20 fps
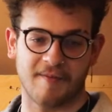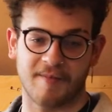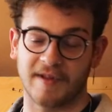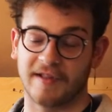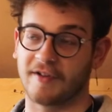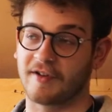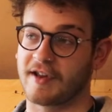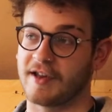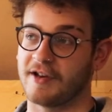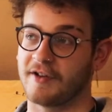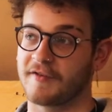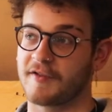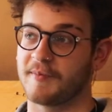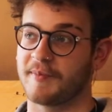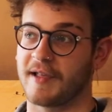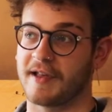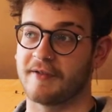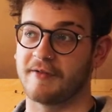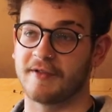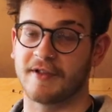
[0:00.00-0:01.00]
I've been lucky enough to
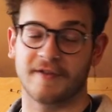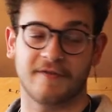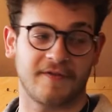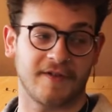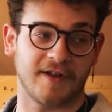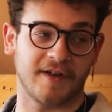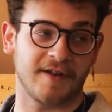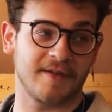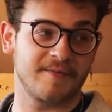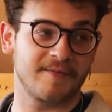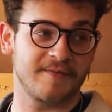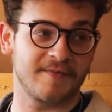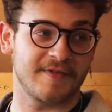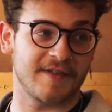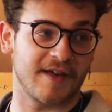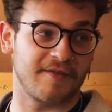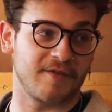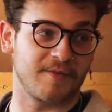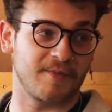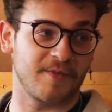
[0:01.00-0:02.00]
play with her for
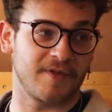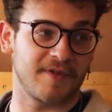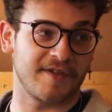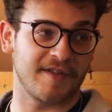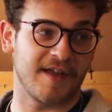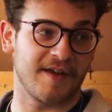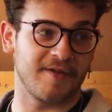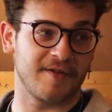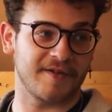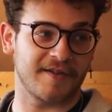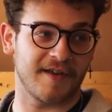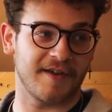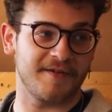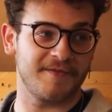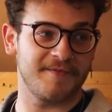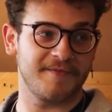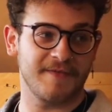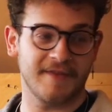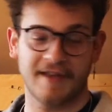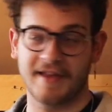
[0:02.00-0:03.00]
seven months now or so
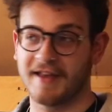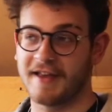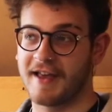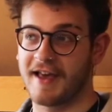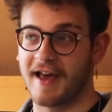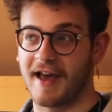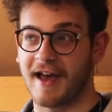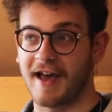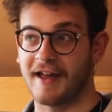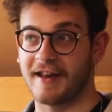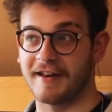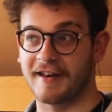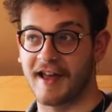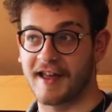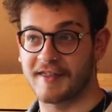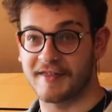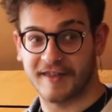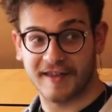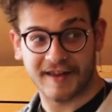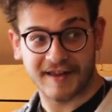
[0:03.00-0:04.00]
and
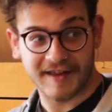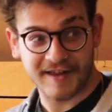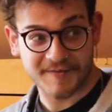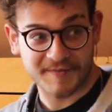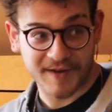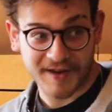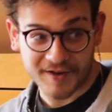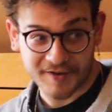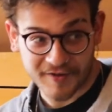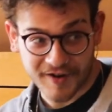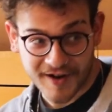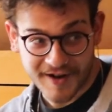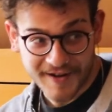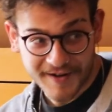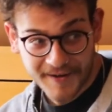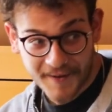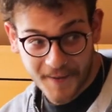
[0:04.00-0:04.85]
I think it's been great.